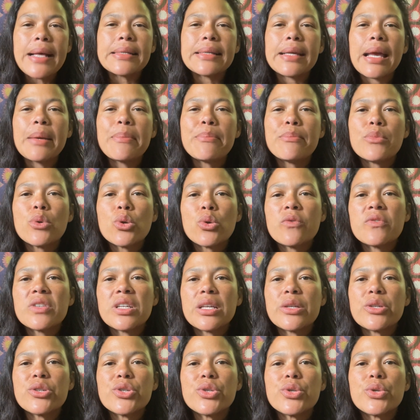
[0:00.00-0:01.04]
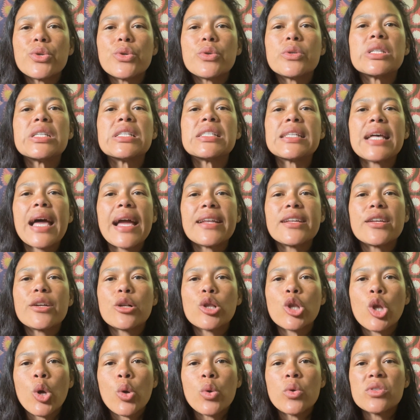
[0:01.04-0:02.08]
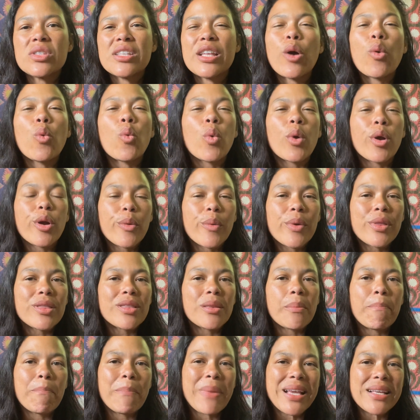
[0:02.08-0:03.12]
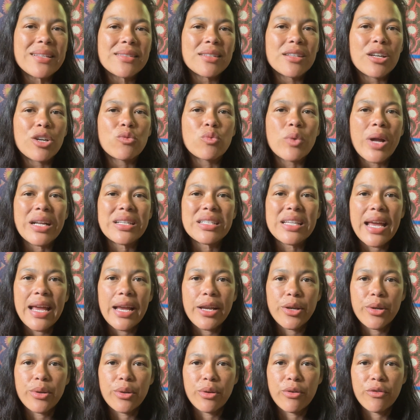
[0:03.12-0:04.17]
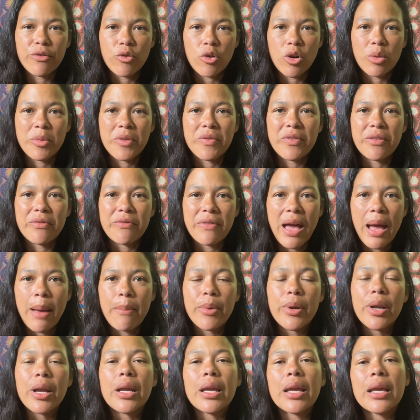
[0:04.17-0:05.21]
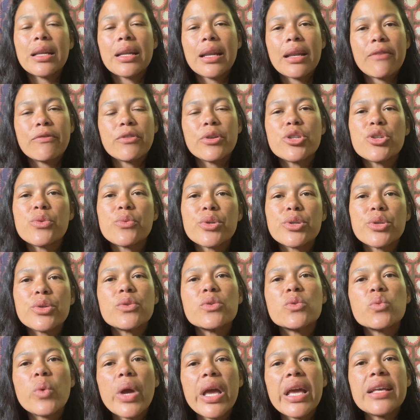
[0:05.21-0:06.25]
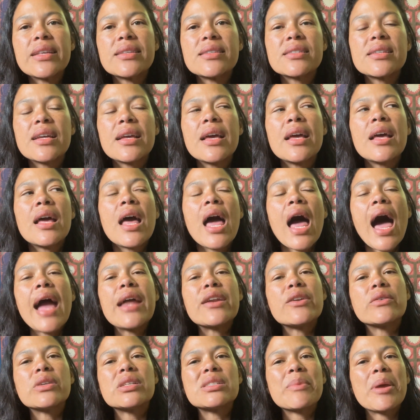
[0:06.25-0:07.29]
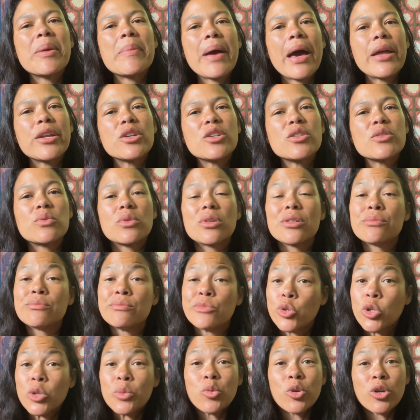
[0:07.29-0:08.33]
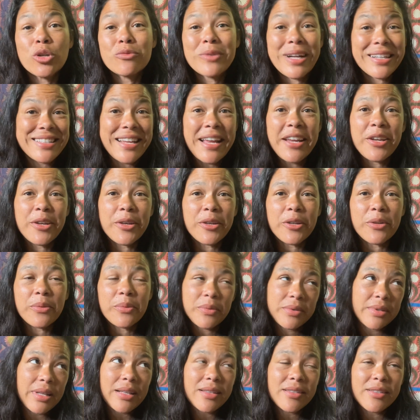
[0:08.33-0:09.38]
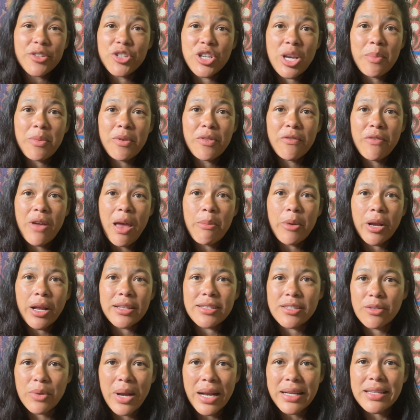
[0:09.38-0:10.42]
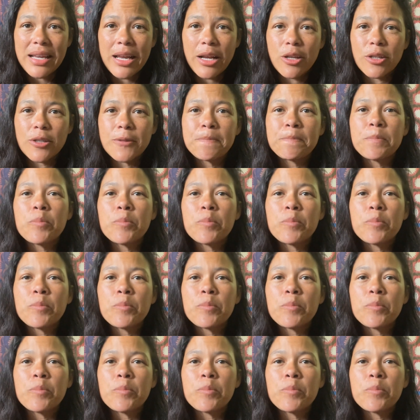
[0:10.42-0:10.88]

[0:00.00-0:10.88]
I moved into designing clothes that work with the basic rectangular form of the fabric in an effort to reduce waste, I noticed my patterns were more and more rectangular. That's the shape of the fabric, it's a rectangle.